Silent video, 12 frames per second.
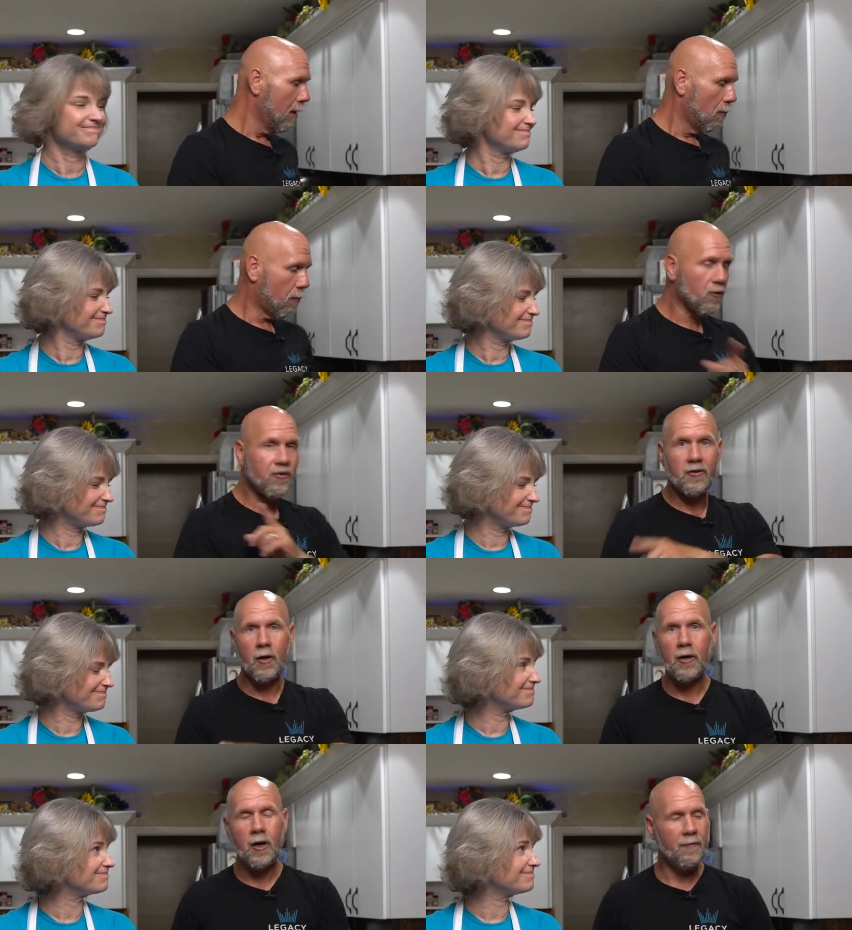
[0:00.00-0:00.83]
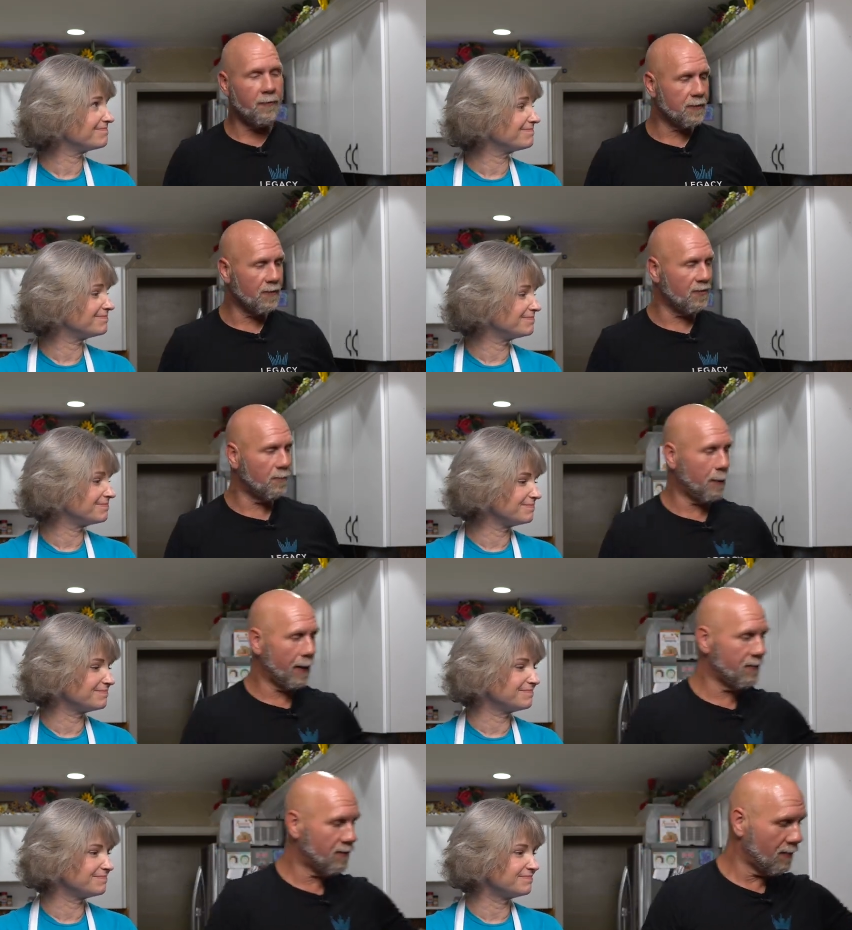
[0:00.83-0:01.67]
Speaker 1: We'll start off with the
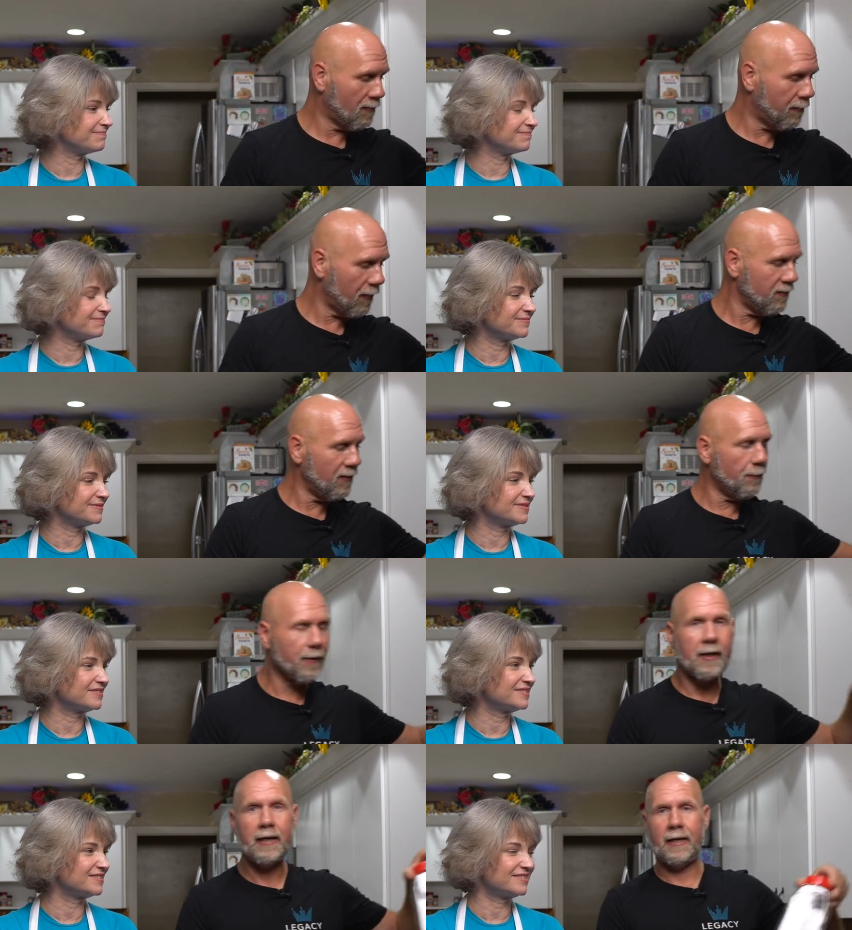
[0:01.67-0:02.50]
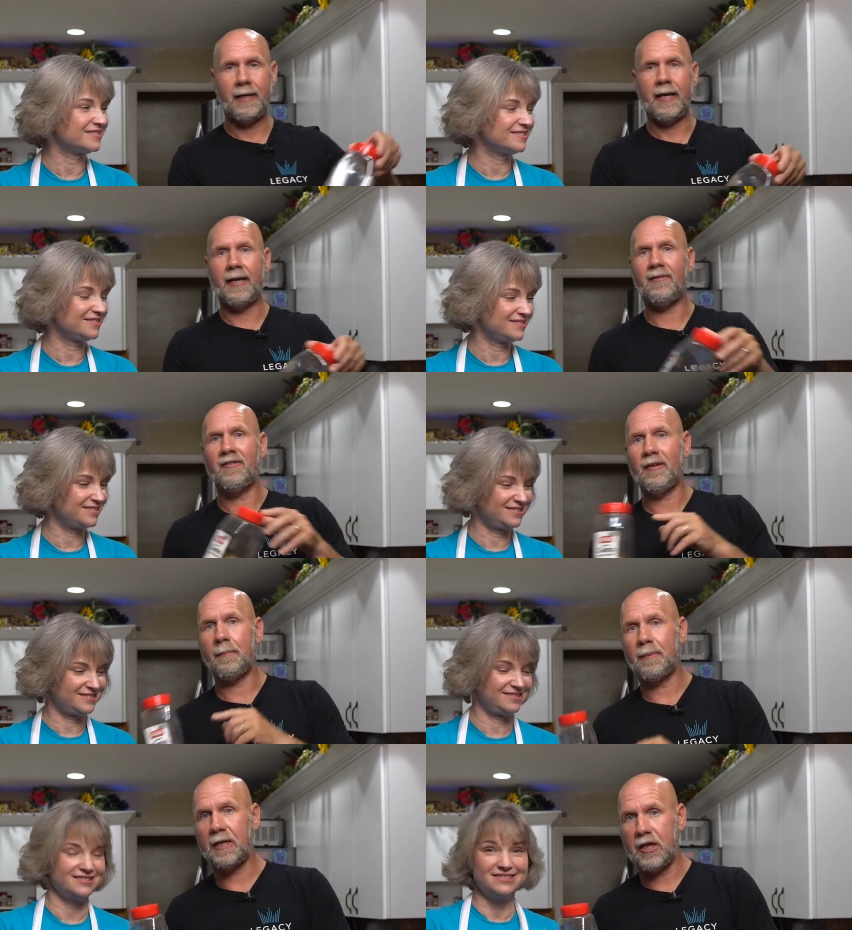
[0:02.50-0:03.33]
spices. First thing we're going to need is
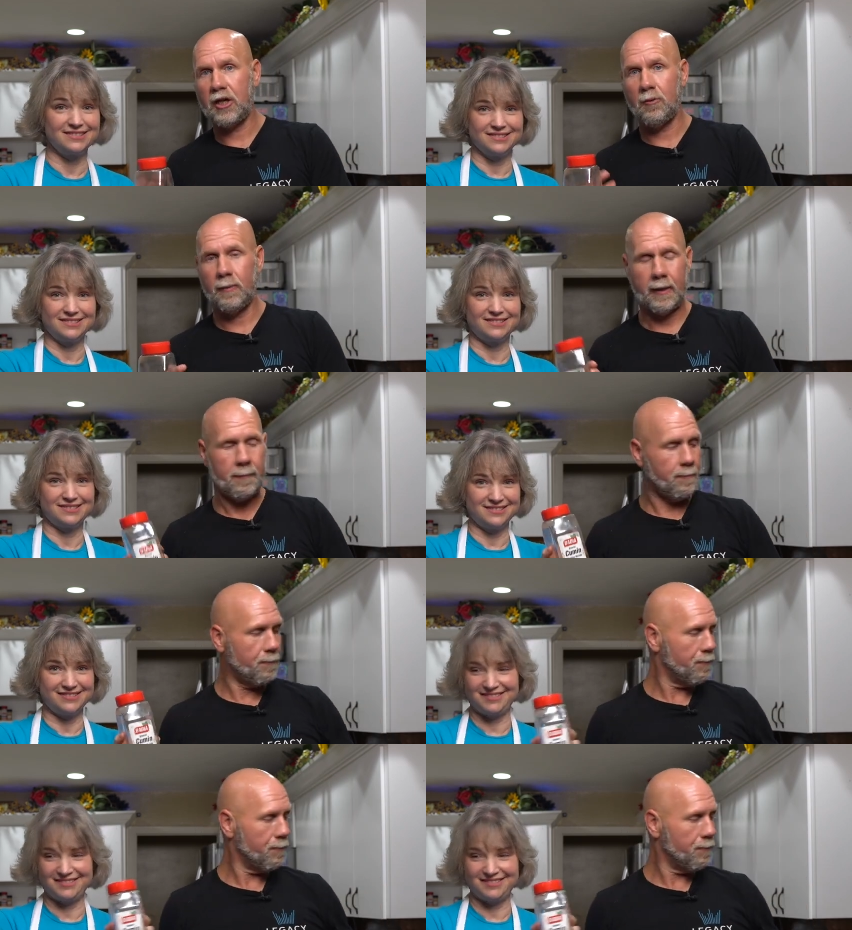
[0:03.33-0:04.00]
some cumin.